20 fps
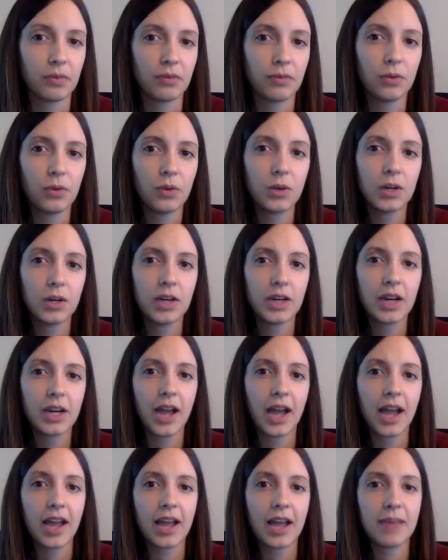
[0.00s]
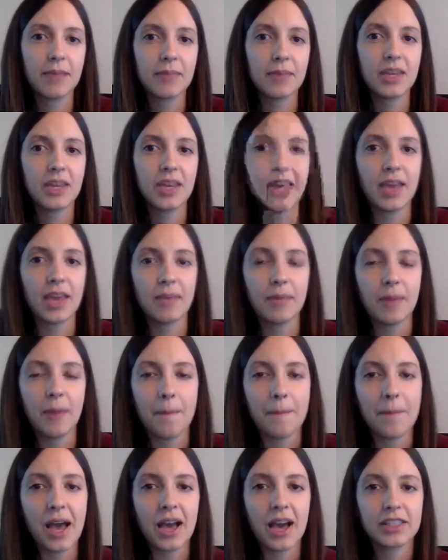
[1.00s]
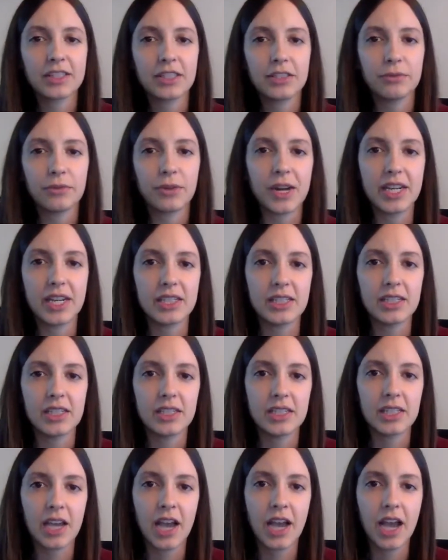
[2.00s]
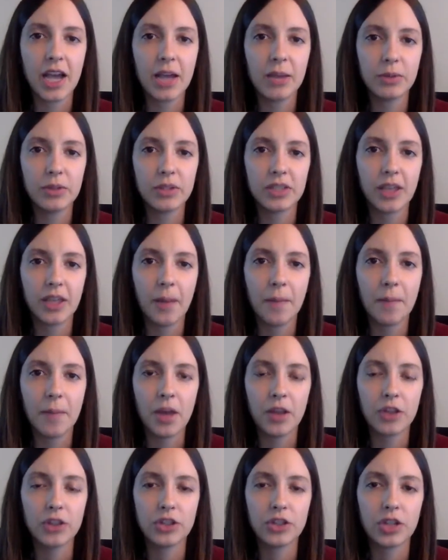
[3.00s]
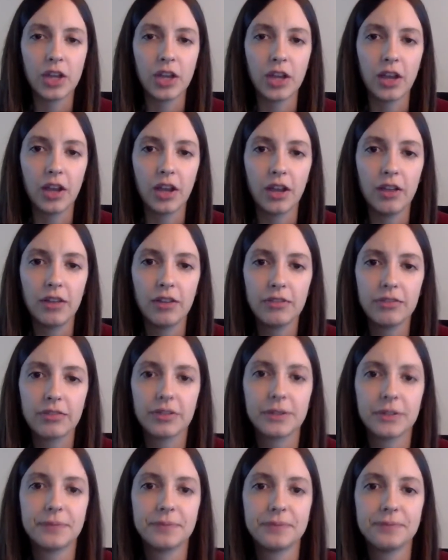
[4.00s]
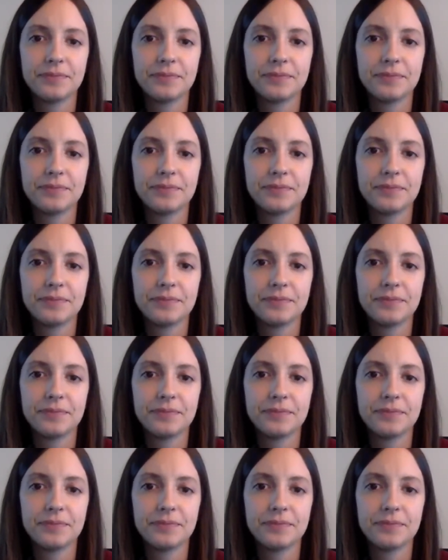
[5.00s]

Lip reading: Before I became a box of raisins, I was a bunch of...